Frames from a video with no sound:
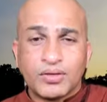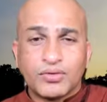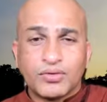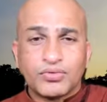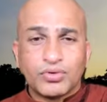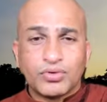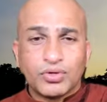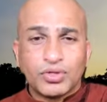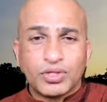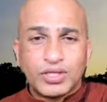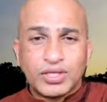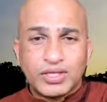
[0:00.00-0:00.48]

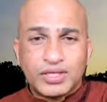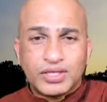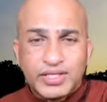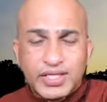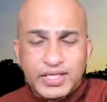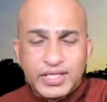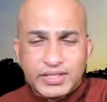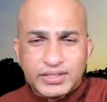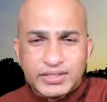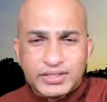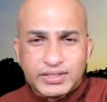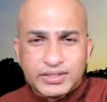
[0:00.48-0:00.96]
So
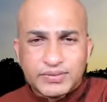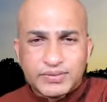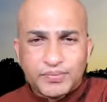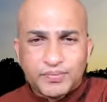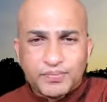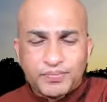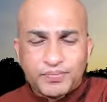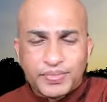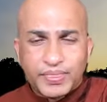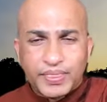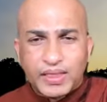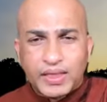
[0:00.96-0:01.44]
this,
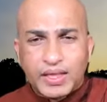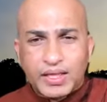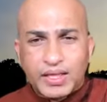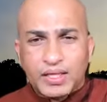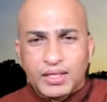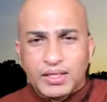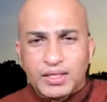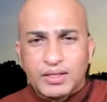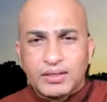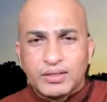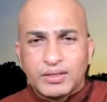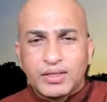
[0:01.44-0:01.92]

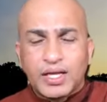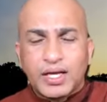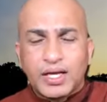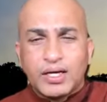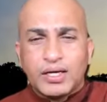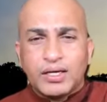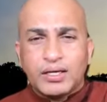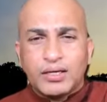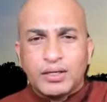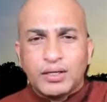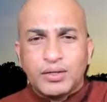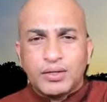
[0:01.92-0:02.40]

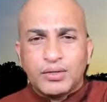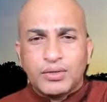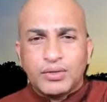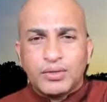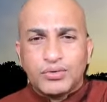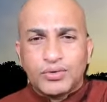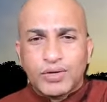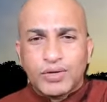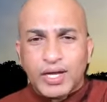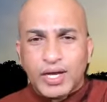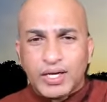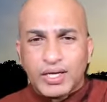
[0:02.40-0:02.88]
then
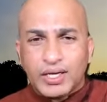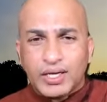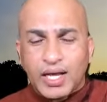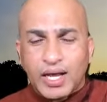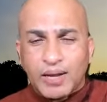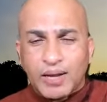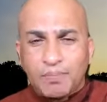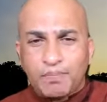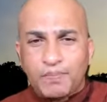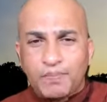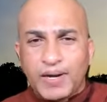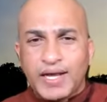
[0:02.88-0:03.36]
you can
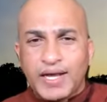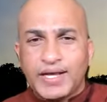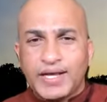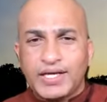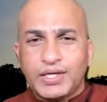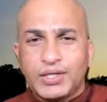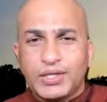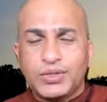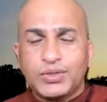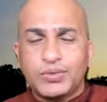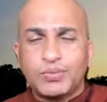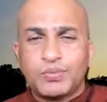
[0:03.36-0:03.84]
apply
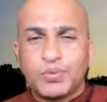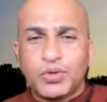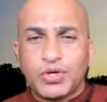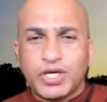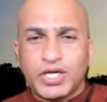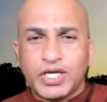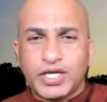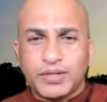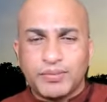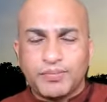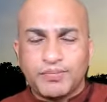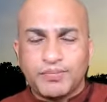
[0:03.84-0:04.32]
it to
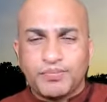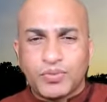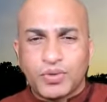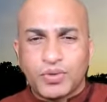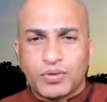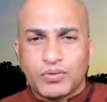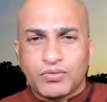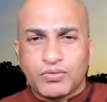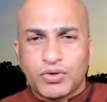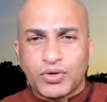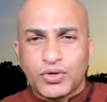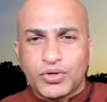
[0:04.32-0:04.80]
body.
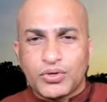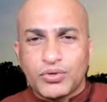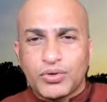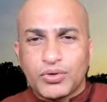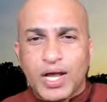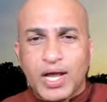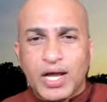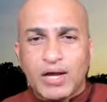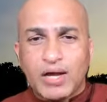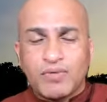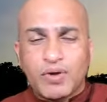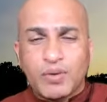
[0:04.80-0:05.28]
So you
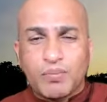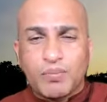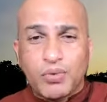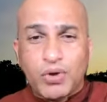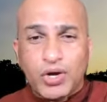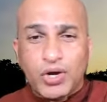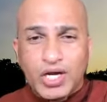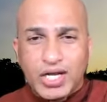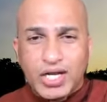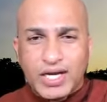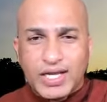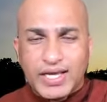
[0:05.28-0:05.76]
have a
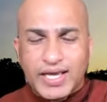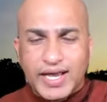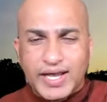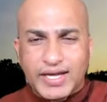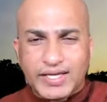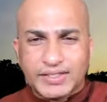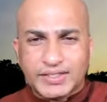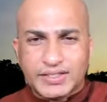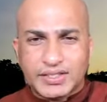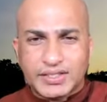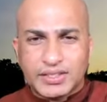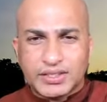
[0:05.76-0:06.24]
bodily
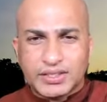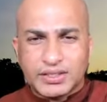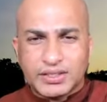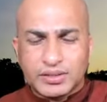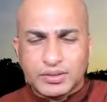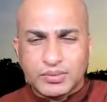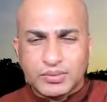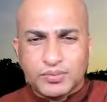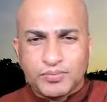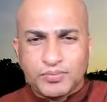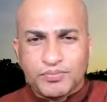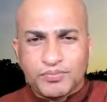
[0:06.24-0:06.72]
action
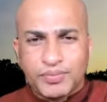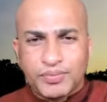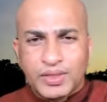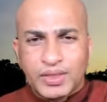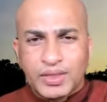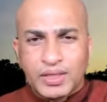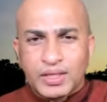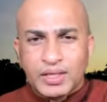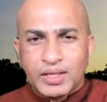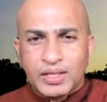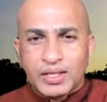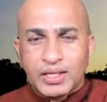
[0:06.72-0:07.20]

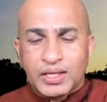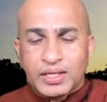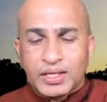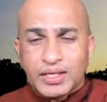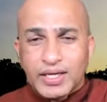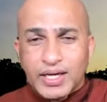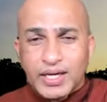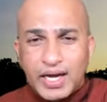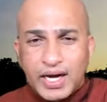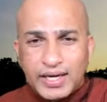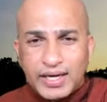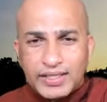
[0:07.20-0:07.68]

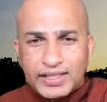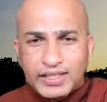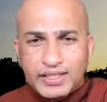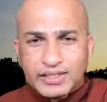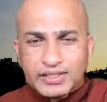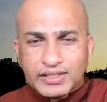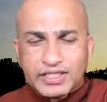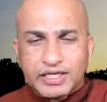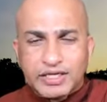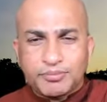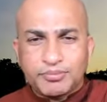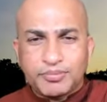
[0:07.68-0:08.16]
regarding
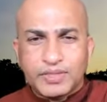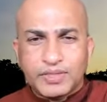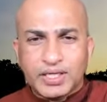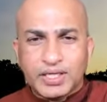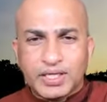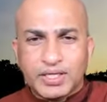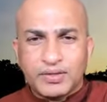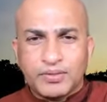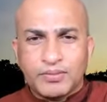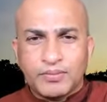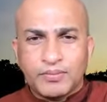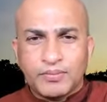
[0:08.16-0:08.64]

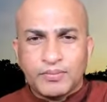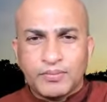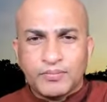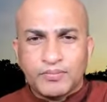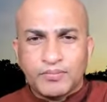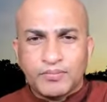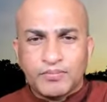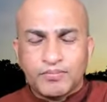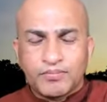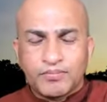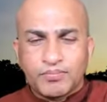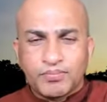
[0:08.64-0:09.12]
something,
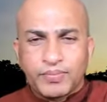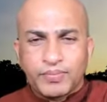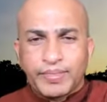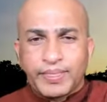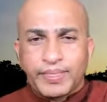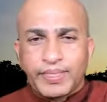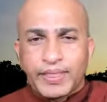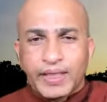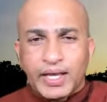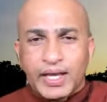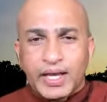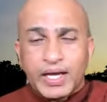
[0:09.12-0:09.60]

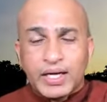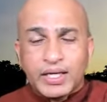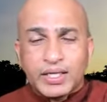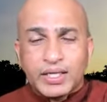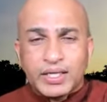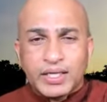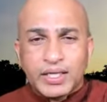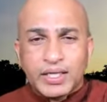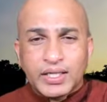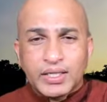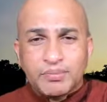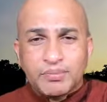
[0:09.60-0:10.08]
and
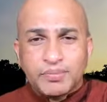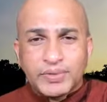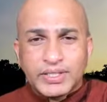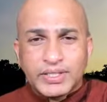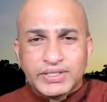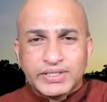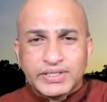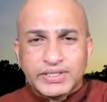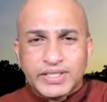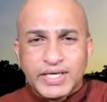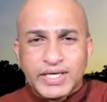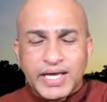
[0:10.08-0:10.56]
another
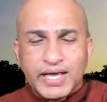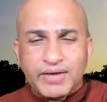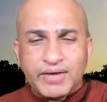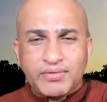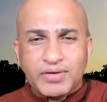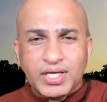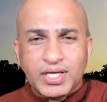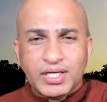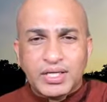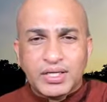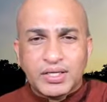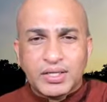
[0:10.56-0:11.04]
person
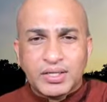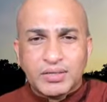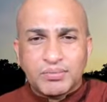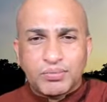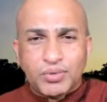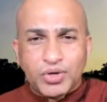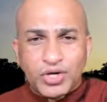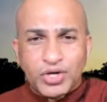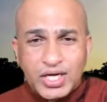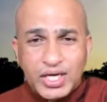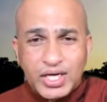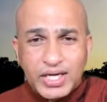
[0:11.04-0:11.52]
having a
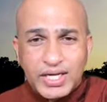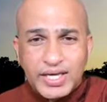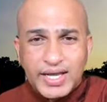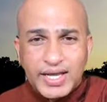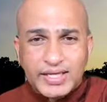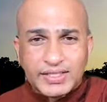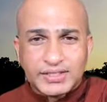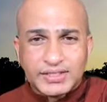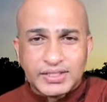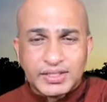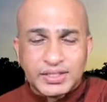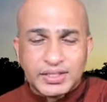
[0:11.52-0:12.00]
bodily
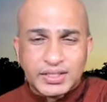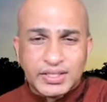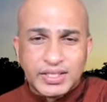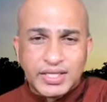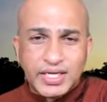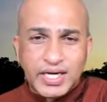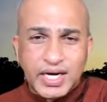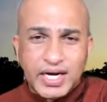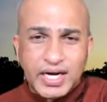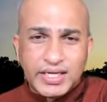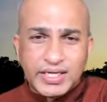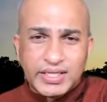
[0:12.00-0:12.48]
action
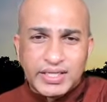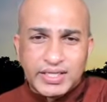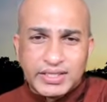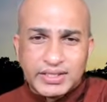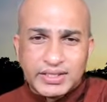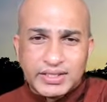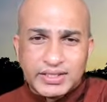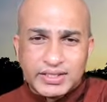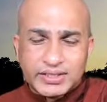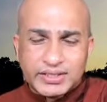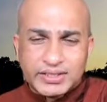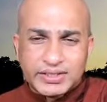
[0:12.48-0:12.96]
regarding
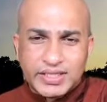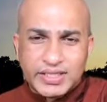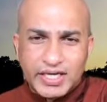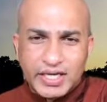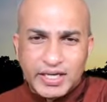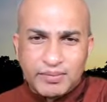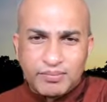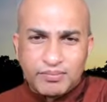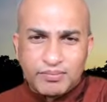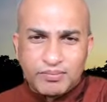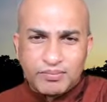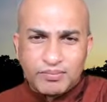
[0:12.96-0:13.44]
the
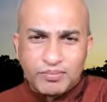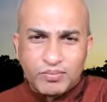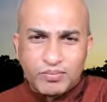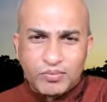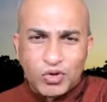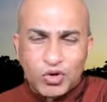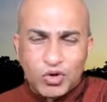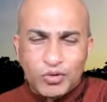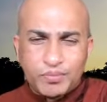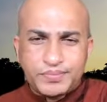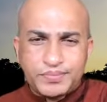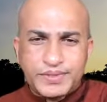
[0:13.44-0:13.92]
same
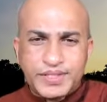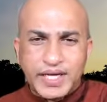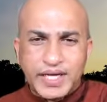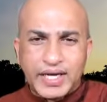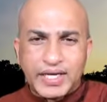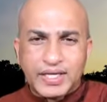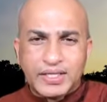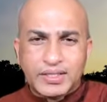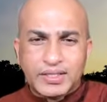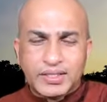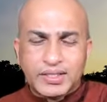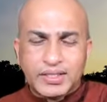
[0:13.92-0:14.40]

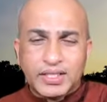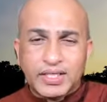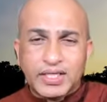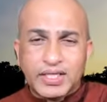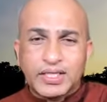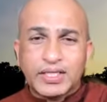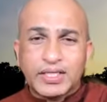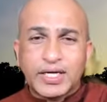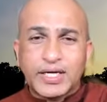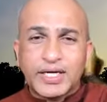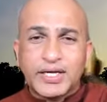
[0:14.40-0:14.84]
object in a